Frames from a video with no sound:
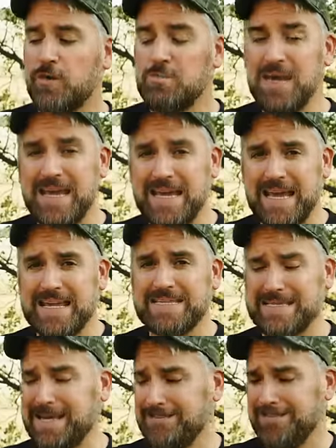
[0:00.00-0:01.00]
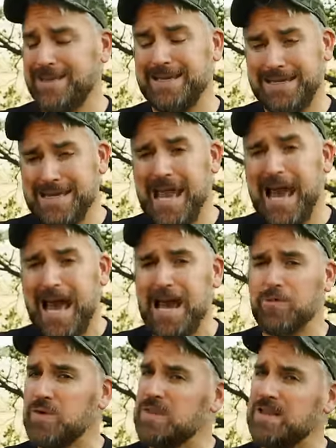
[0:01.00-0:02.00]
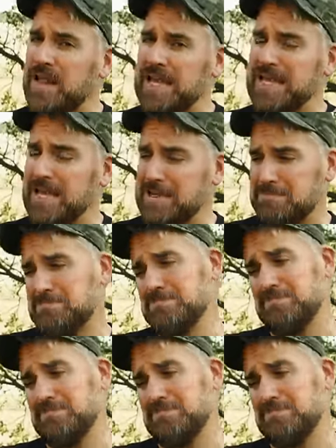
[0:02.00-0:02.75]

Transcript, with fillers: for me, it's a, yeah, I really like it,